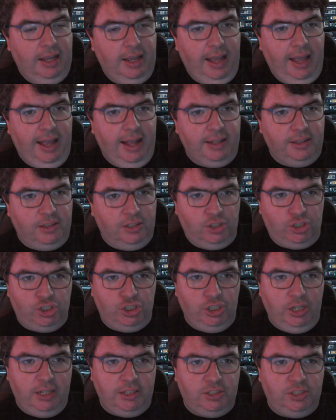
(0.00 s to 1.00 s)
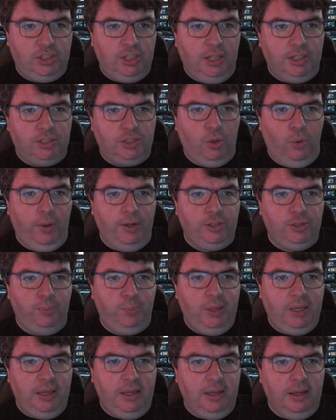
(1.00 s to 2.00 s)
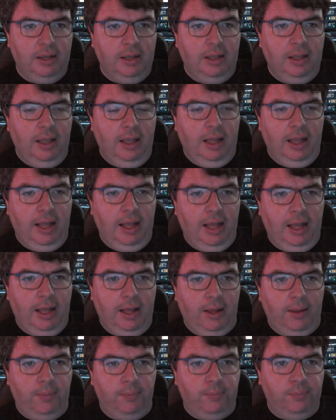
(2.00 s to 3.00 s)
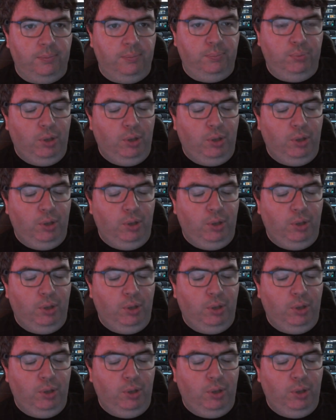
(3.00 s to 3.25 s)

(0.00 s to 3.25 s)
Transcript: at the Schnitz, it's going to be um,